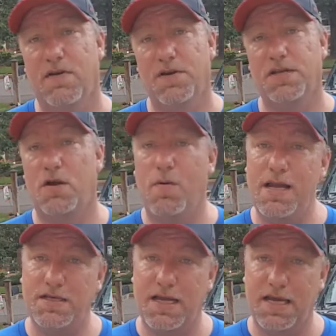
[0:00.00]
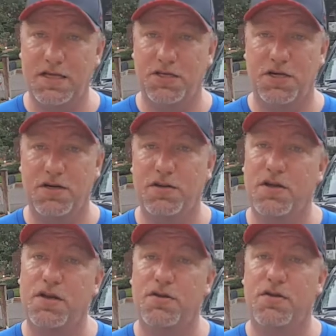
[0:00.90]
falls on a Wednesday this year, they're
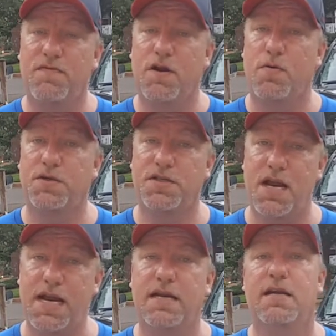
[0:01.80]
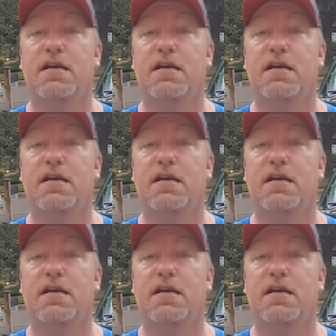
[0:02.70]
going to do their fireworks tonight.